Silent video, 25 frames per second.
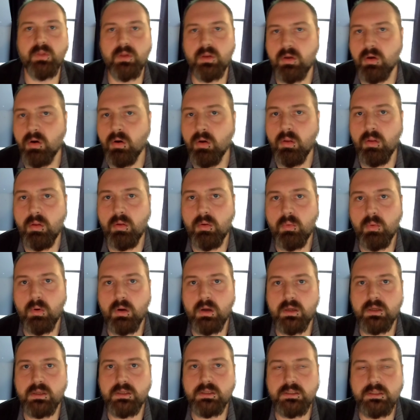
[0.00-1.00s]
The goal
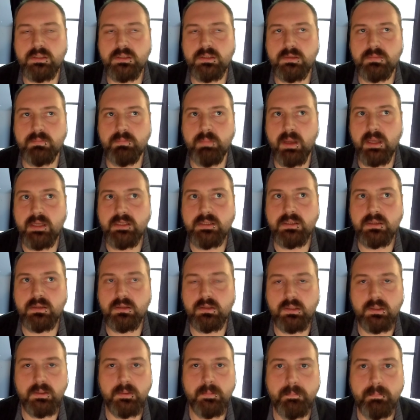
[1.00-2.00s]
was
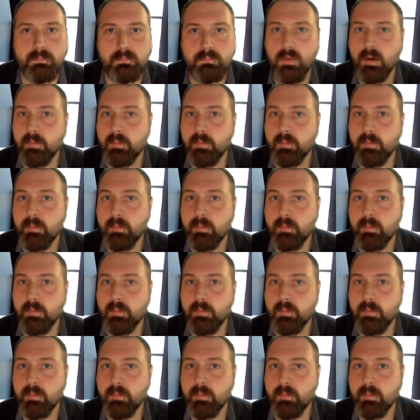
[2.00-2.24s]
basically